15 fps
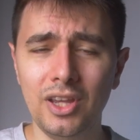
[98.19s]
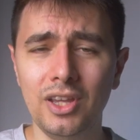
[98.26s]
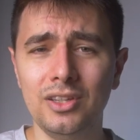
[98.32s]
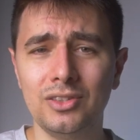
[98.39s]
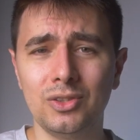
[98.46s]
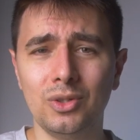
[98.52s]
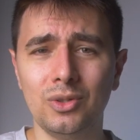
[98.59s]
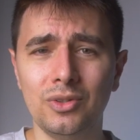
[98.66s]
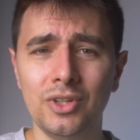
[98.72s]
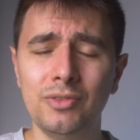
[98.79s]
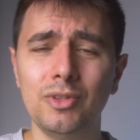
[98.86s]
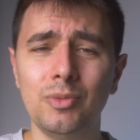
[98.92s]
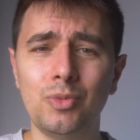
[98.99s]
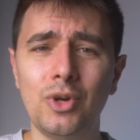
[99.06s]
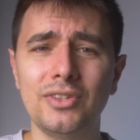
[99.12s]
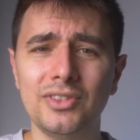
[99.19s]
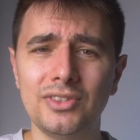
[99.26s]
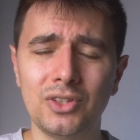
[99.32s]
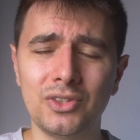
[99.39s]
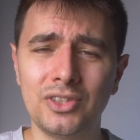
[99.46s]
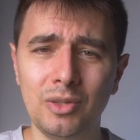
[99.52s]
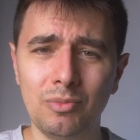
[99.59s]
So if the prices are
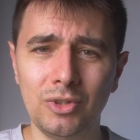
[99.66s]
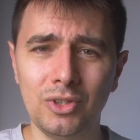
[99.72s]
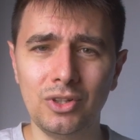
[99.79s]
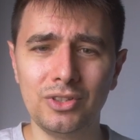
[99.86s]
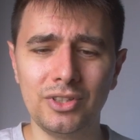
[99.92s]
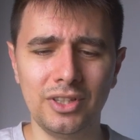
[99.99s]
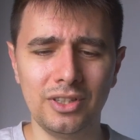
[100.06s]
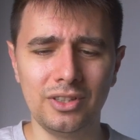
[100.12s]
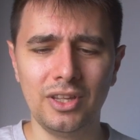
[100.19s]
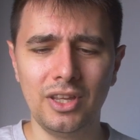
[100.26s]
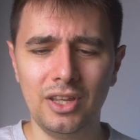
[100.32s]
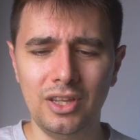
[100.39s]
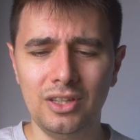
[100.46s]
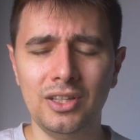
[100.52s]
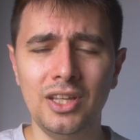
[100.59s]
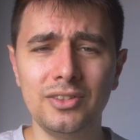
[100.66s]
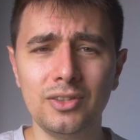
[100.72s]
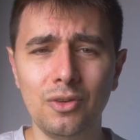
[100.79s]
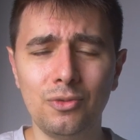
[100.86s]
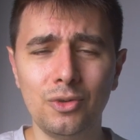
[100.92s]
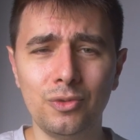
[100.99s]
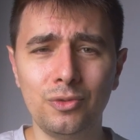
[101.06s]
similar, then let's go
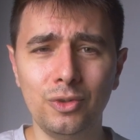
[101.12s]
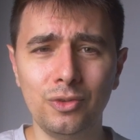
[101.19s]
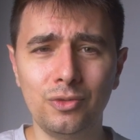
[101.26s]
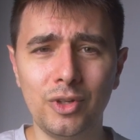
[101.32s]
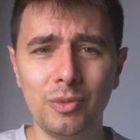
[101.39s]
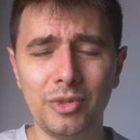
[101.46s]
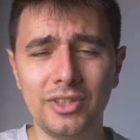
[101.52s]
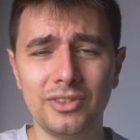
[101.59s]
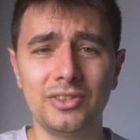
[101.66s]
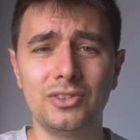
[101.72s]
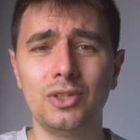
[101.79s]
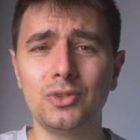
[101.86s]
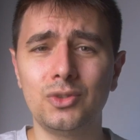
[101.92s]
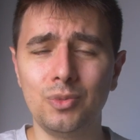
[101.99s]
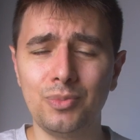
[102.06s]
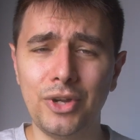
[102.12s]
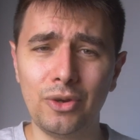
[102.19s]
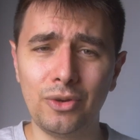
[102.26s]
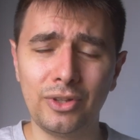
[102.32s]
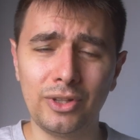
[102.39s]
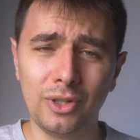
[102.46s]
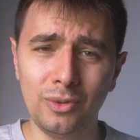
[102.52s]
for full frame because it's also better
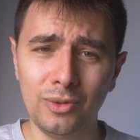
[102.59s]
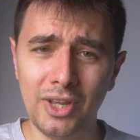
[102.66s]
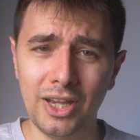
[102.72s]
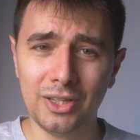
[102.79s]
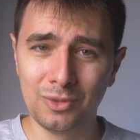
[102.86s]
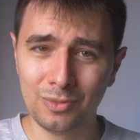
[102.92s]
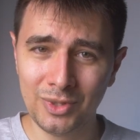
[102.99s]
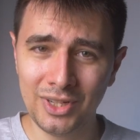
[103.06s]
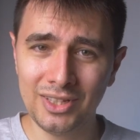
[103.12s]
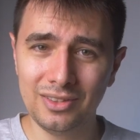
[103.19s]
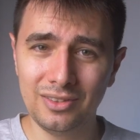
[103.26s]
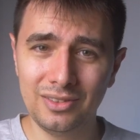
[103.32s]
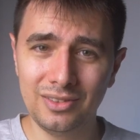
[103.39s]
at low light, right?